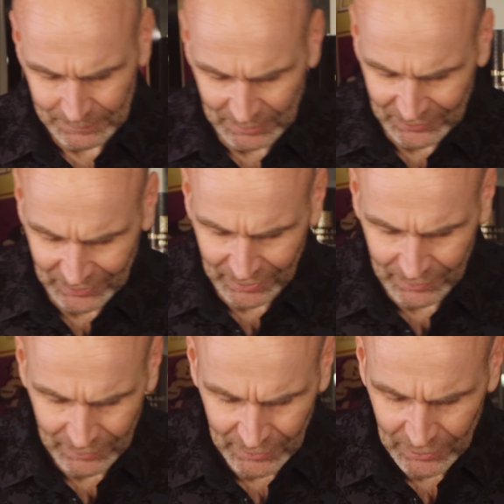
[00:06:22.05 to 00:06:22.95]
but
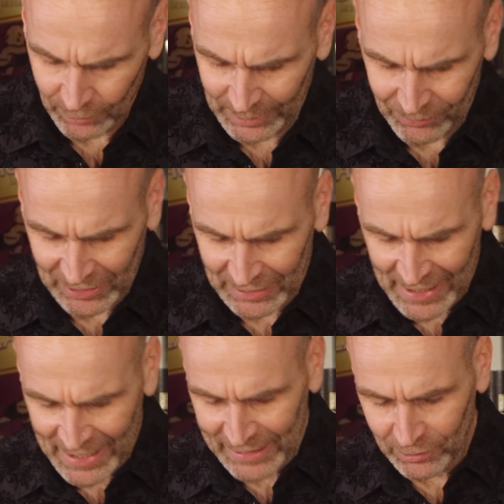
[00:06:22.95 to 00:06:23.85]
you'll be able to get
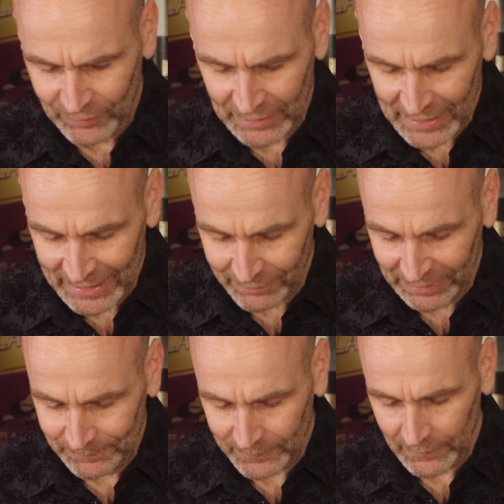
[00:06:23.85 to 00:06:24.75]
the hang of it. Anyway,